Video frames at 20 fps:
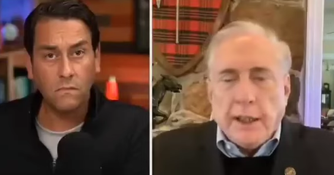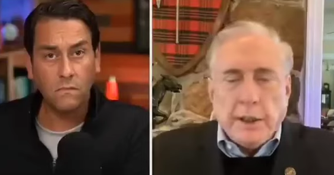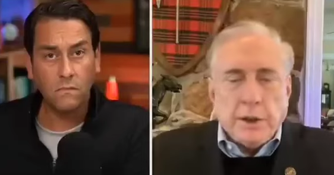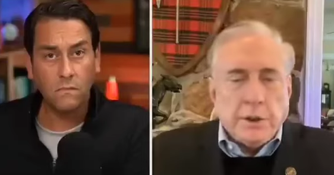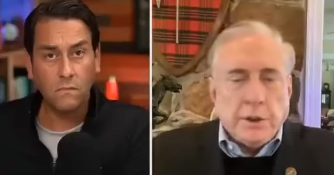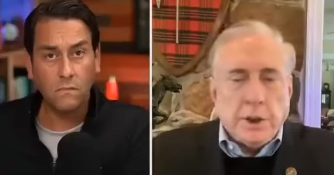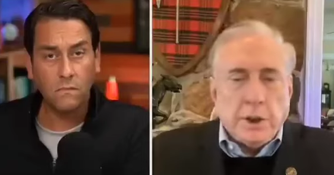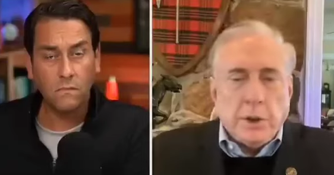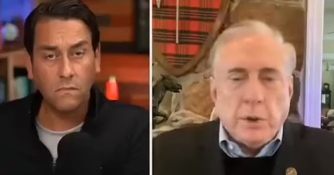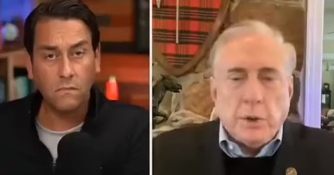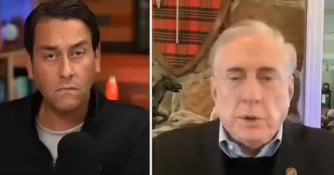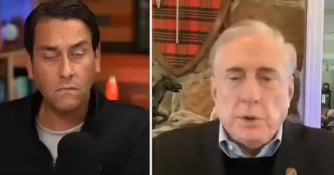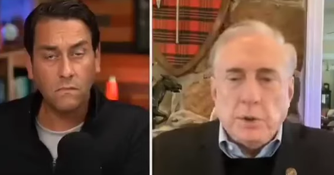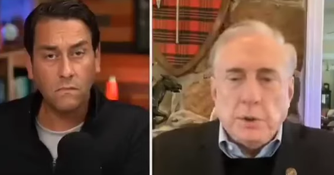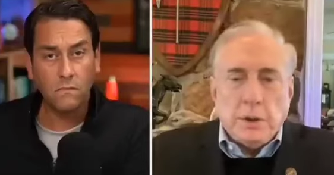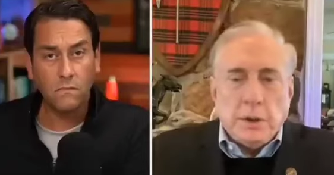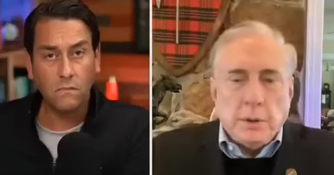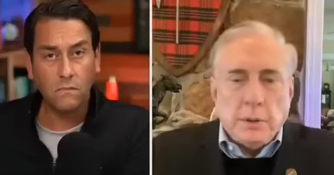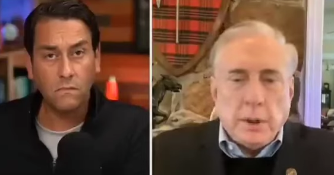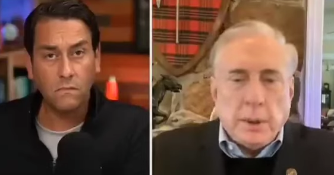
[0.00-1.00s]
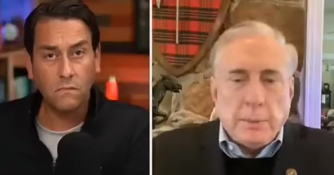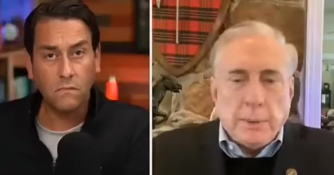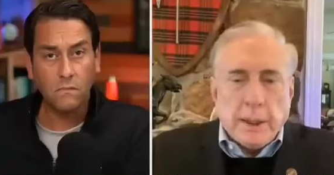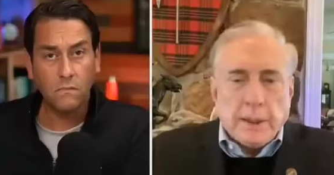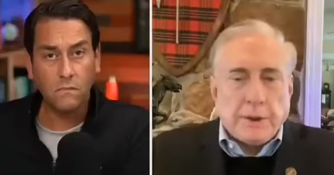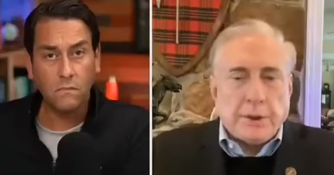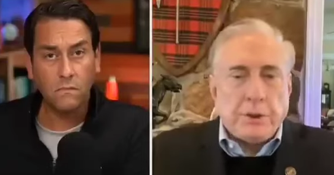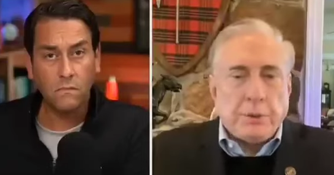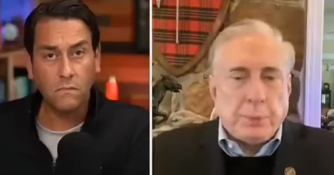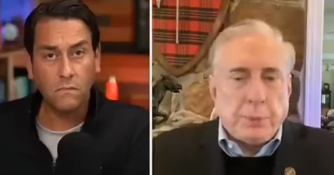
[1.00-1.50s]
Speaker 1: I don't know uh,
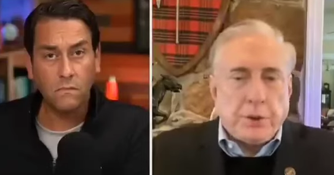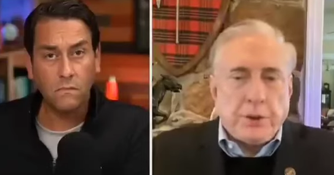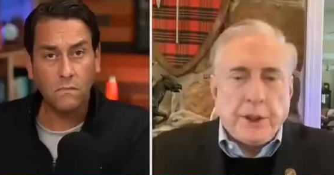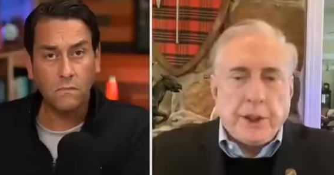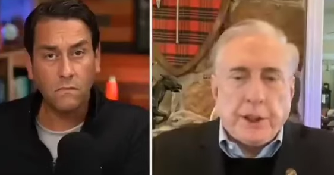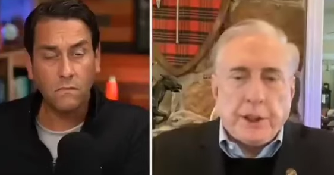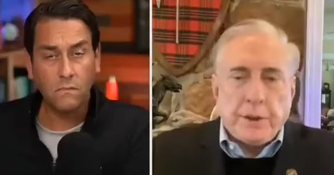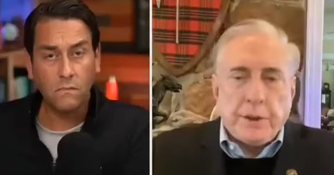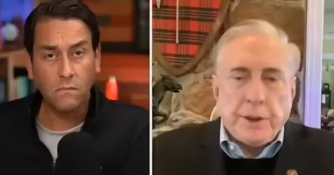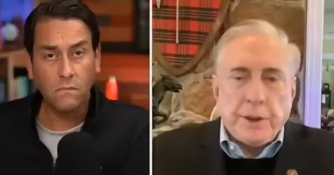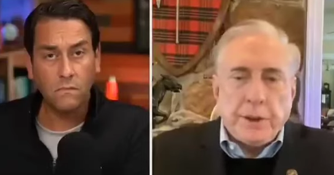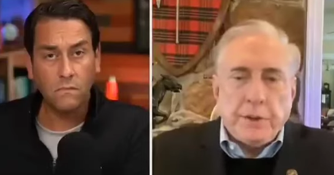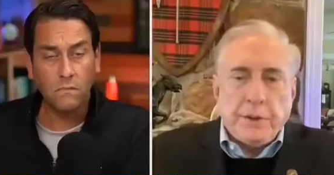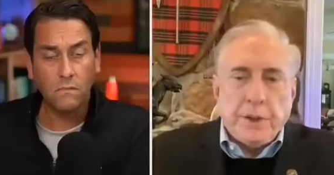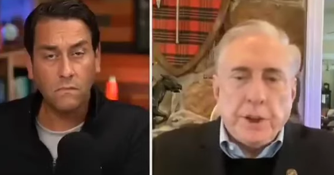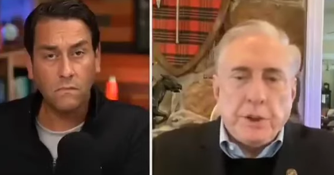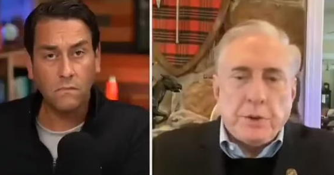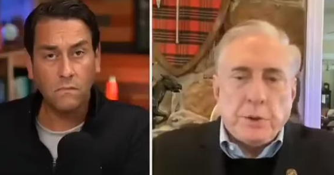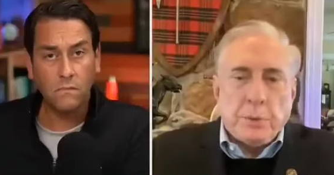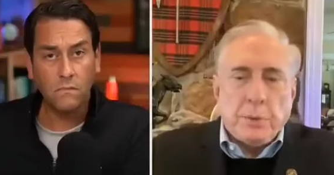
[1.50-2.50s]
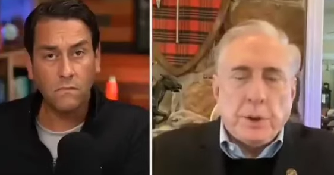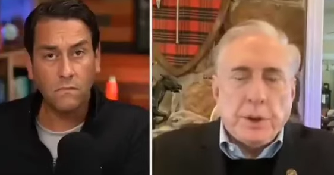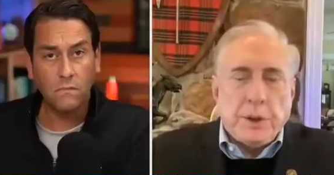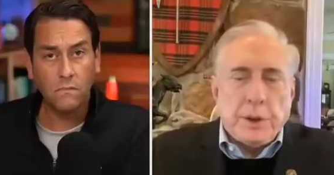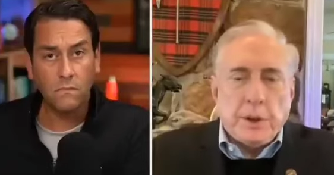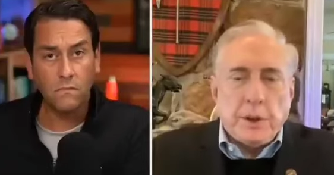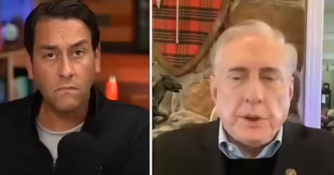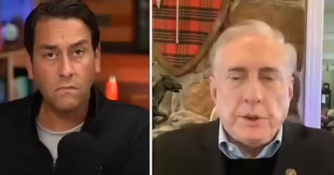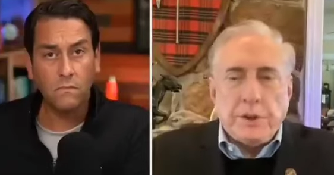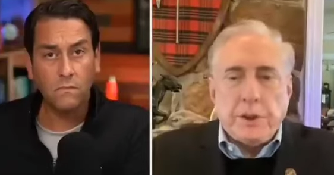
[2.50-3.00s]
about this particular individual,
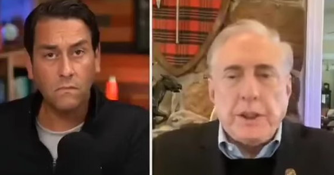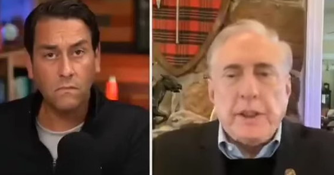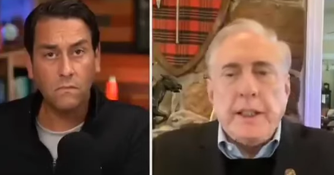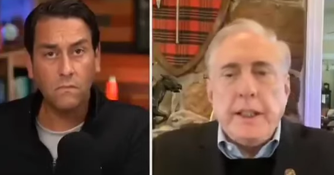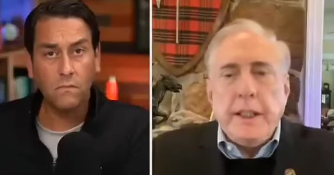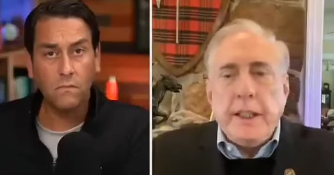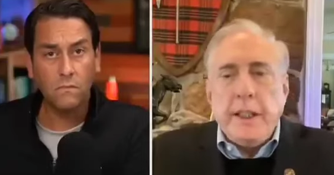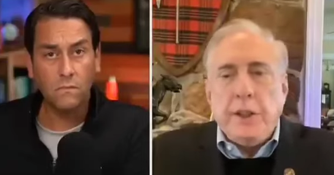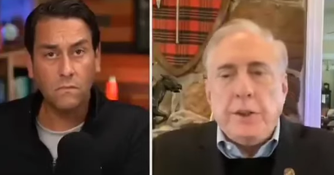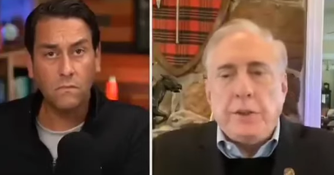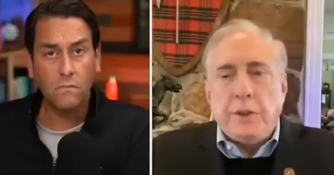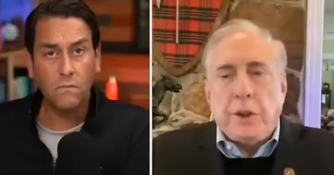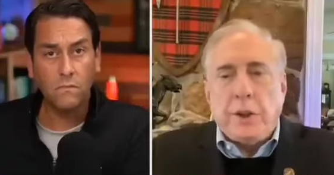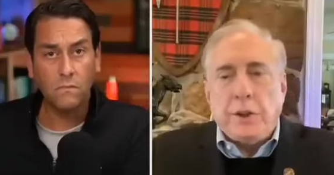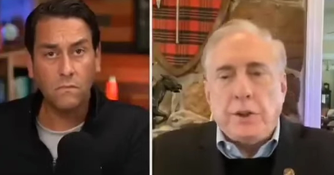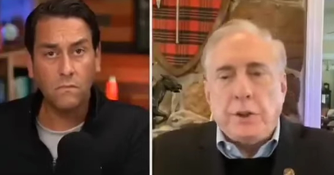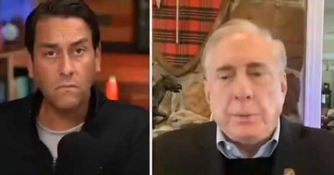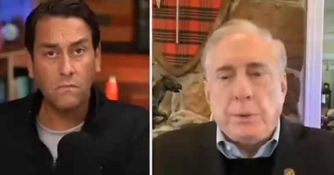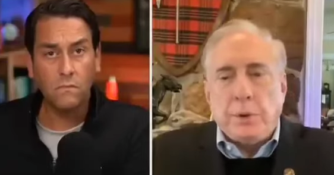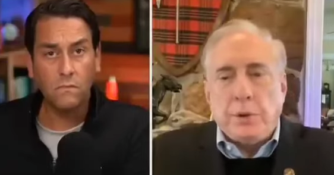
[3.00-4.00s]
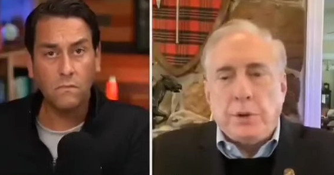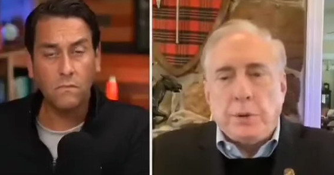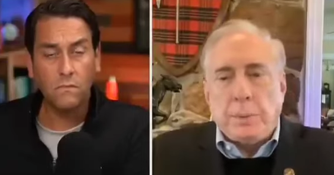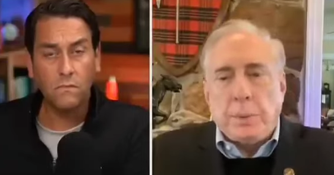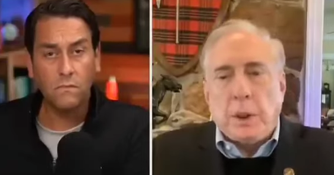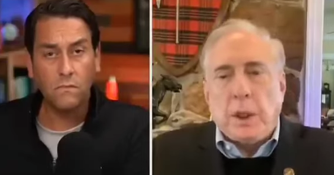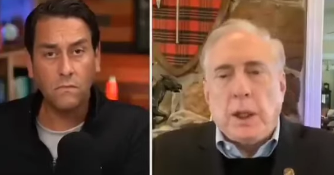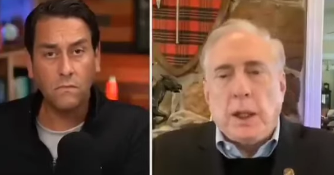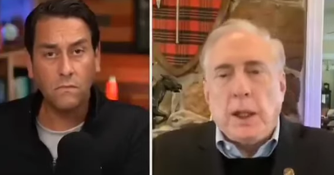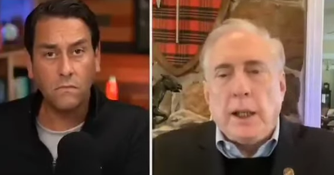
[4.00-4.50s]
but there is an inexhaustible
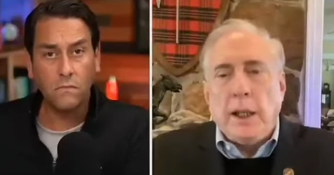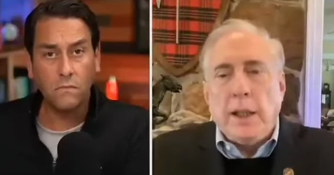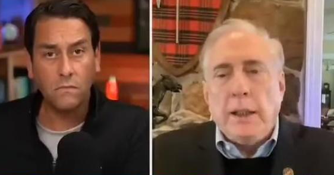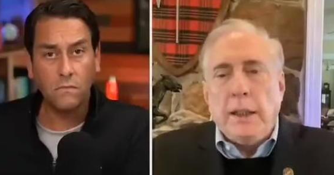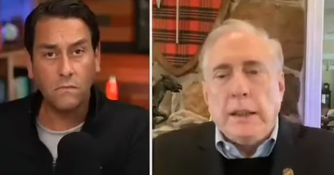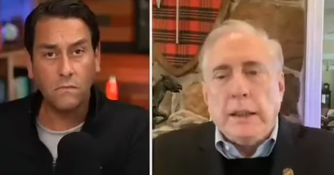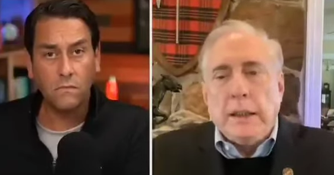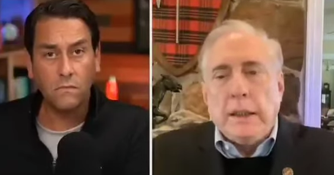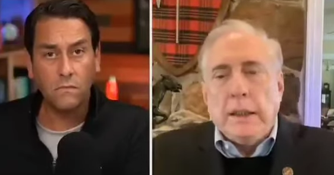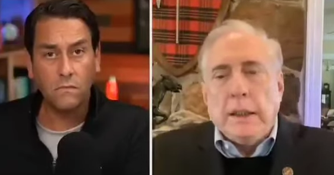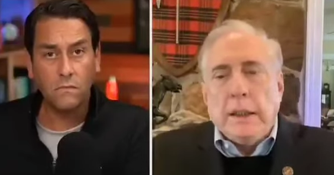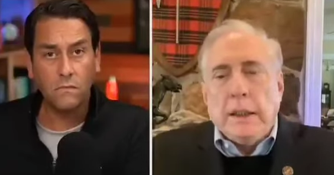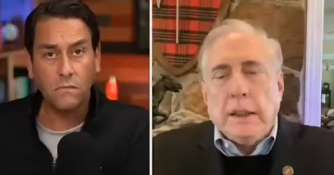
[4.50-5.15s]
supply